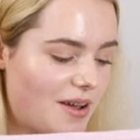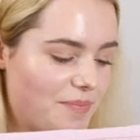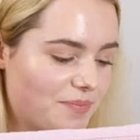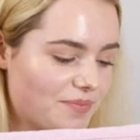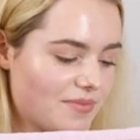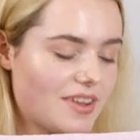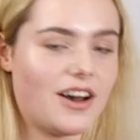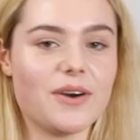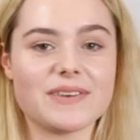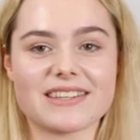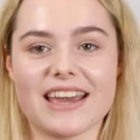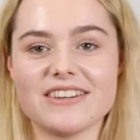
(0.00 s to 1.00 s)
I
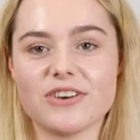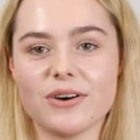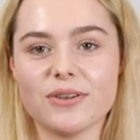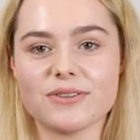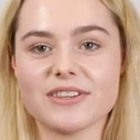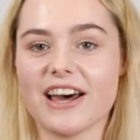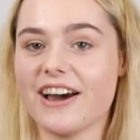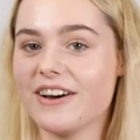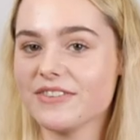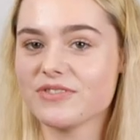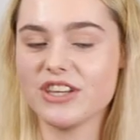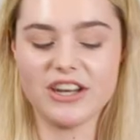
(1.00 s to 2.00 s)
always get told that,
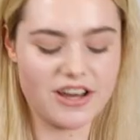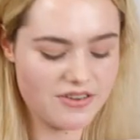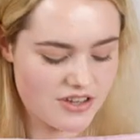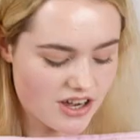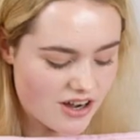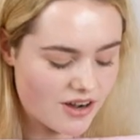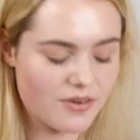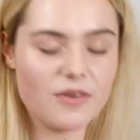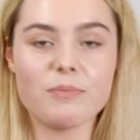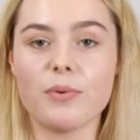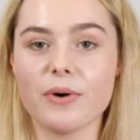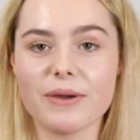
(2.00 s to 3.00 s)
you know, you
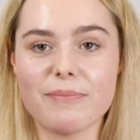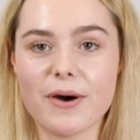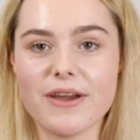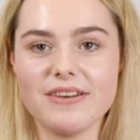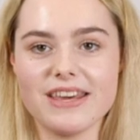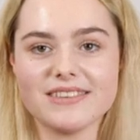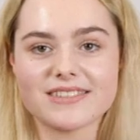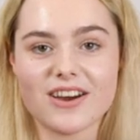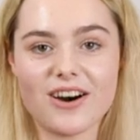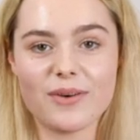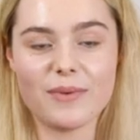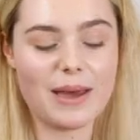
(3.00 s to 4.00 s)
can't, boy ponies
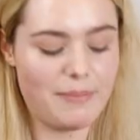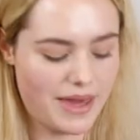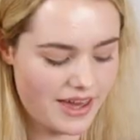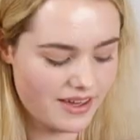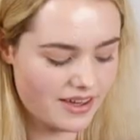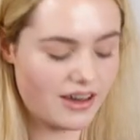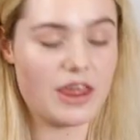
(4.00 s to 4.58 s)
can't wear pink.